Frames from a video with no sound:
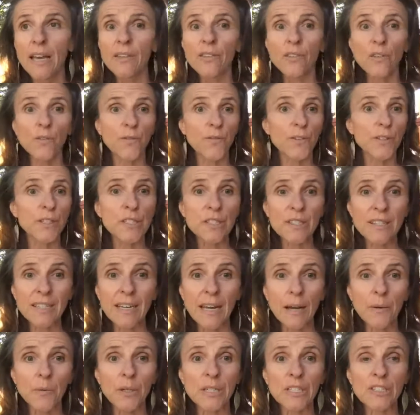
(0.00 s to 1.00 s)
the first thing
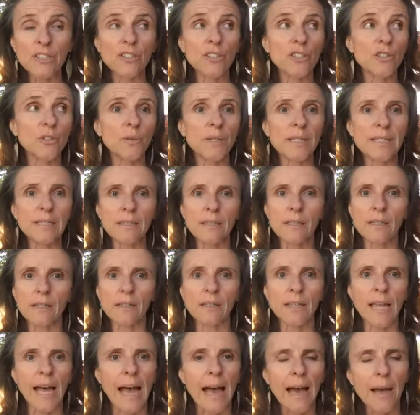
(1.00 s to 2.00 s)
I want to do is
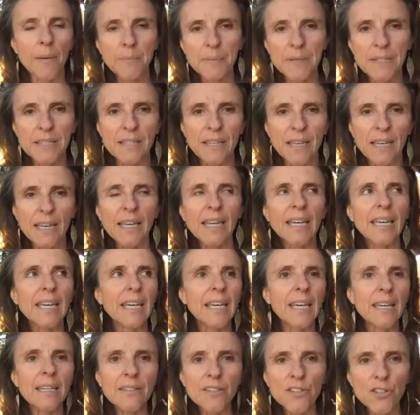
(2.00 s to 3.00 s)
collapse
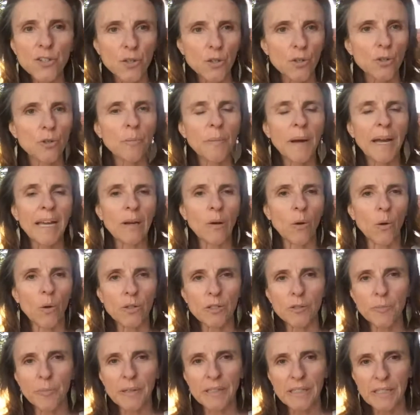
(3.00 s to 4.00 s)
into my
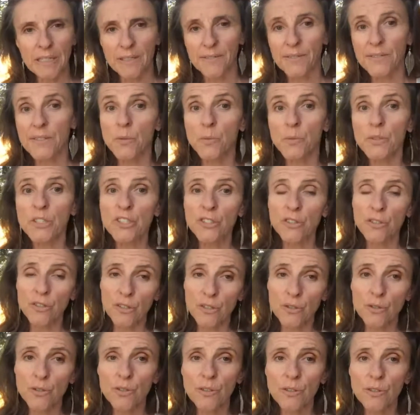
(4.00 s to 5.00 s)
old beliefs, which are
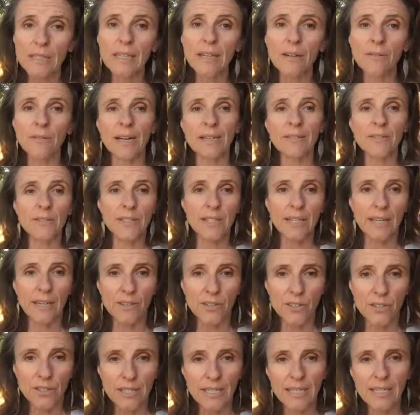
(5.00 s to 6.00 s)
usually around
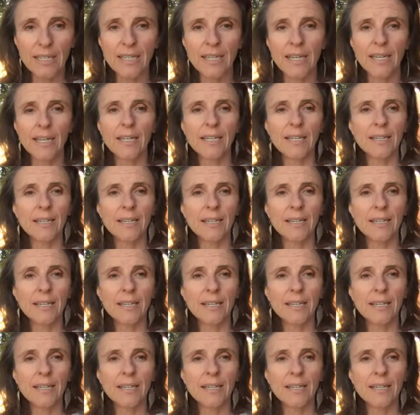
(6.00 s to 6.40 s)
scarcity,